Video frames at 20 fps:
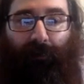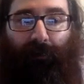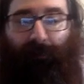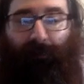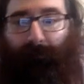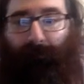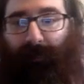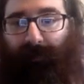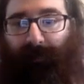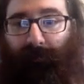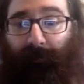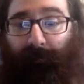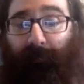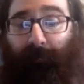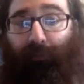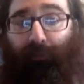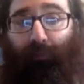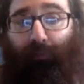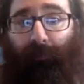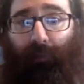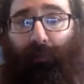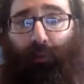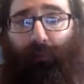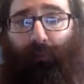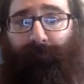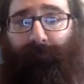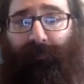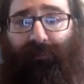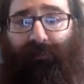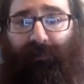the method of undetermined
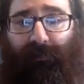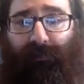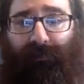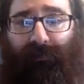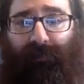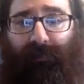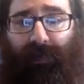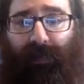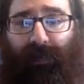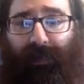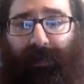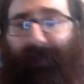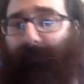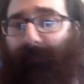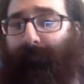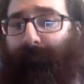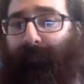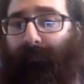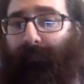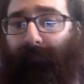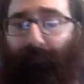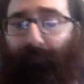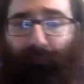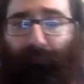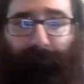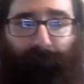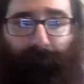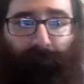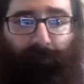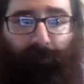coefficients and to build
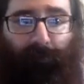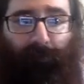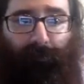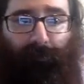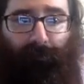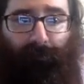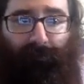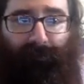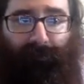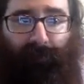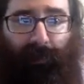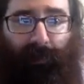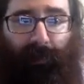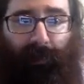over those